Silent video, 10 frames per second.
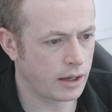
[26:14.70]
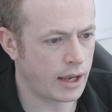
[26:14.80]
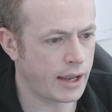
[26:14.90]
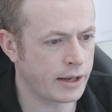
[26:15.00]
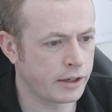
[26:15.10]

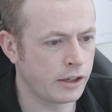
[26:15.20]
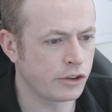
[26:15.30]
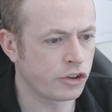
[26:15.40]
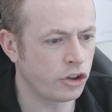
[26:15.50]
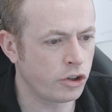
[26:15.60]
hi Andy,
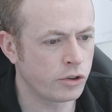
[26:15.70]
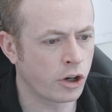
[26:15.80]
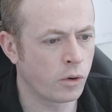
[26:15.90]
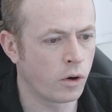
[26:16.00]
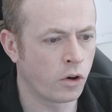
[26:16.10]
do you
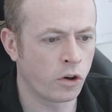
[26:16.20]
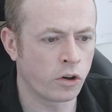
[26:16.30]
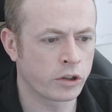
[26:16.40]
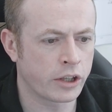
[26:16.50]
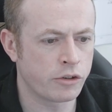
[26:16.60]
know
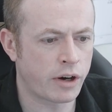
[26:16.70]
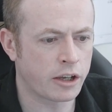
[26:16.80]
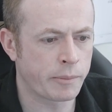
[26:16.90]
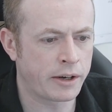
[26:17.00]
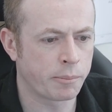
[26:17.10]
or can you
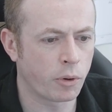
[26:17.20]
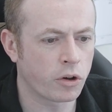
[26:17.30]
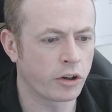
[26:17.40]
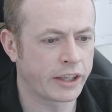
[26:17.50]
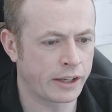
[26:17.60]
recommend a
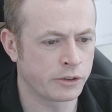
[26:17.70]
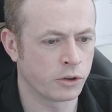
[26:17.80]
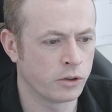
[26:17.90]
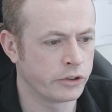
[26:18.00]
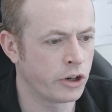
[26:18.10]
book on
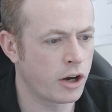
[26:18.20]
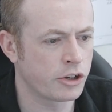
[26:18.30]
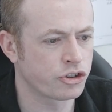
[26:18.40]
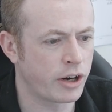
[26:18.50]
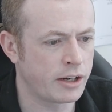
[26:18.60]
Kendo? Not
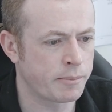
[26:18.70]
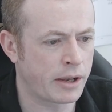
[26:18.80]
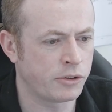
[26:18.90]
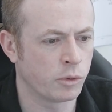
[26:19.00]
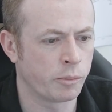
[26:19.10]
a training
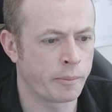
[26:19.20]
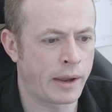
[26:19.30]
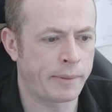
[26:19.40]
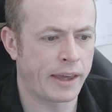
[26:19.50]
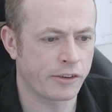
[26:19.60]
manual, but
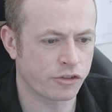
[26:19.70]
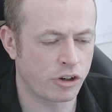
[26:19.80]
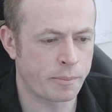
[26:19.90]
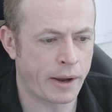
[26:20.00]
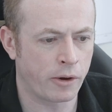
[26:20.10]
maybe
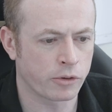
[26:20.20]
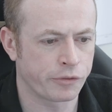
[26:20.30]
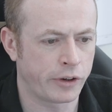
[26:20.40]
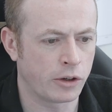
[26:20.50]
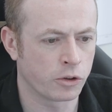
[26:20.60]
history,
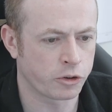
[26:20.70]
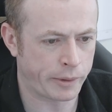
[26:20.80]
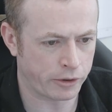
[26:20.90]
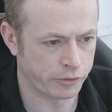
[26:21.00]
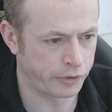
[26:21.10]
biography,
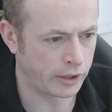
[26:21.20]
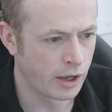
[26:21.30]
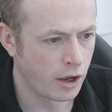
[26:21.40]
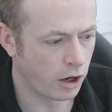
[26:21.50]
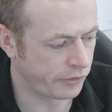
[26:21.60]
autobiography,
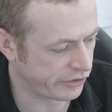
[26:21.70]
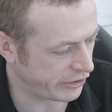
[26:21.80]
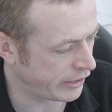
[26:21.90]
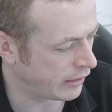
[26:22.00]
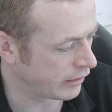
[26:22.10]

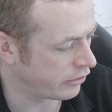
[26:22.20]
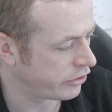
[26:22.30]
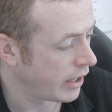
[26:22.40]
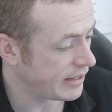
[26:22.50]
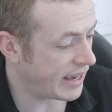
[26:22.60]
obviously in
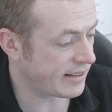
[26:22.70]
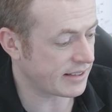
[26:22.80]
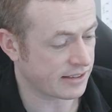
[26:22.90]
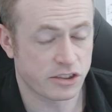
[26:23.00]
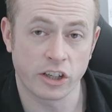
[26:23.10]
English. Yes,
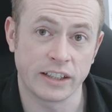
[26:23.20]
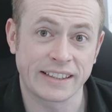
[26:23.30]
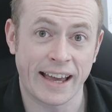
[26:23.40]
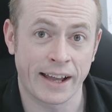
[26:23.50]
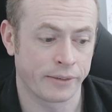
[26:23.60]
I certainly
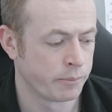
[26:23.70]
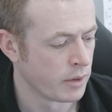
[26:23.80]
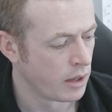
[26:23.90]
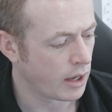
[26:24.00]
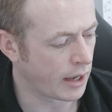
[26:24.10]
can.
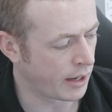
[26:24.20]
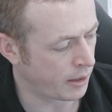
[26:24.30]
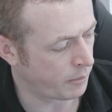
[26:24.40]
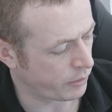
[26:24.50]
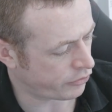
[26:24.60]

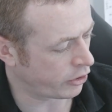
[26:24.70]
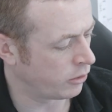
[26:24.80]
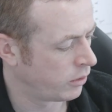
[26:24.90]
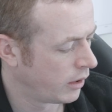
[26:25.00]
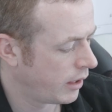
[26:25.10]
Um,
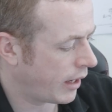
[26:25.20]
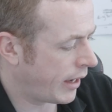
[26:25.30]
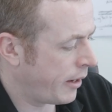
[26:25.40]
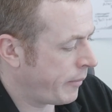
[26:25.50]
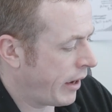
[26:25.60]
so
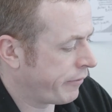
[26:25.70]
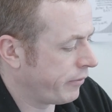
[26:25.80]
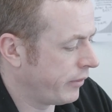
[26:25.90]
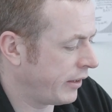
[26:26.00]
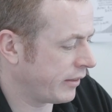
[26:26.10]
um, I've,
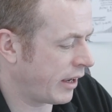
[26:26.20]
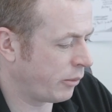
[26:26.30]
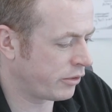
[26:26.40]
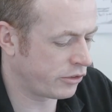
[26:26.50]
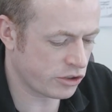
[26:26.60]
I
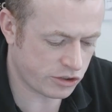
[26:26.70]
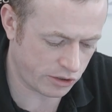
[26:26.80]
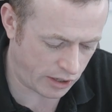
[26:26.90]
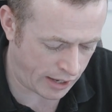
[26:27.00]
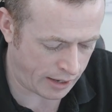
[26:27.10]
was just
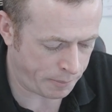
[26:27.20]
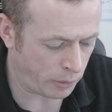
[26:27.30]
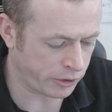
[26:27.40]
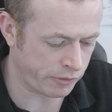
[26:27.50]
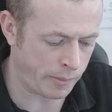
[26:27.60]
uh,
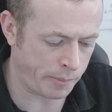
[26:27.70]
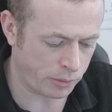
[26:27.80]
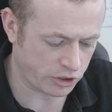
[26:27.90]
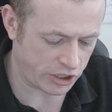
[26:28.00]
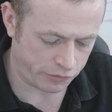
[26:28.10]
poking around my
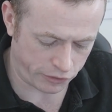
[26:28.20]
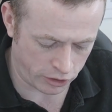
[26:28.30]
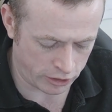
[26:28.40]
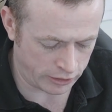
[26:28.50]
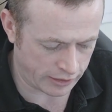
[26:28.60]
bookshelf
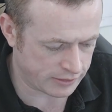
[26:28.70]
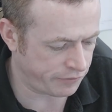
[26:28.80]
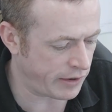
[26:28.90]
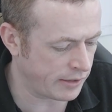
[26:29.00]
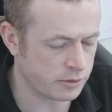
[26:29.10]
earlier to
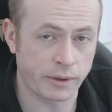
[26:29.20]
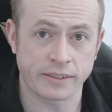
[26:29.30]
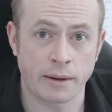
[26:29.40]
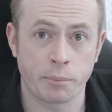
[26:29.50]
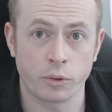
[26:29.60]
find some
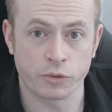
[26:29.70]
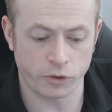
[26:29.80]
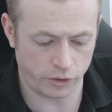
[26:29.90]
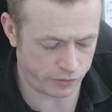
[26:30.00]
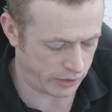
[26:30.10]
examples
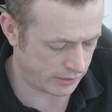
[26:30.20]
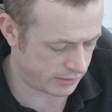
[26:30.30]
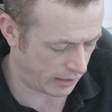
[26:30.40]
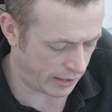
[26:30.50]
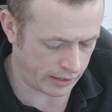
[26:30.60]
for you for
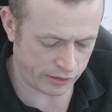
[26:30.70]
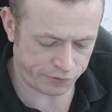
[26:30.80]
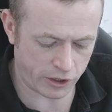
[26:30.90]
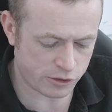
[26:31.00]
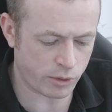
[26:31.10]
this. Uh, the
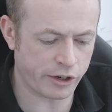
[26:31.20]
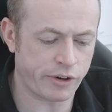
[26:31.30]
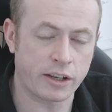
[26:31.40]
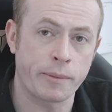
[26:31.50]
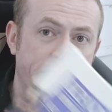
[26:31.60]
first one I'd
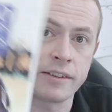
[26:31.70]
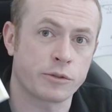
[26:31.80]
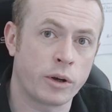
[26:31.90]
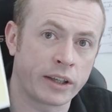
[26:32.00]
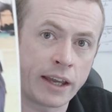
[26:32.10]
recommend is
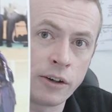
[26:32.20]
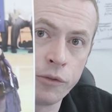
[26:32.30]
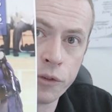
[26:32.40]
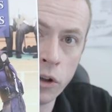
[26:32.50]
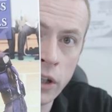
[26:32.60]
this one, Kendo for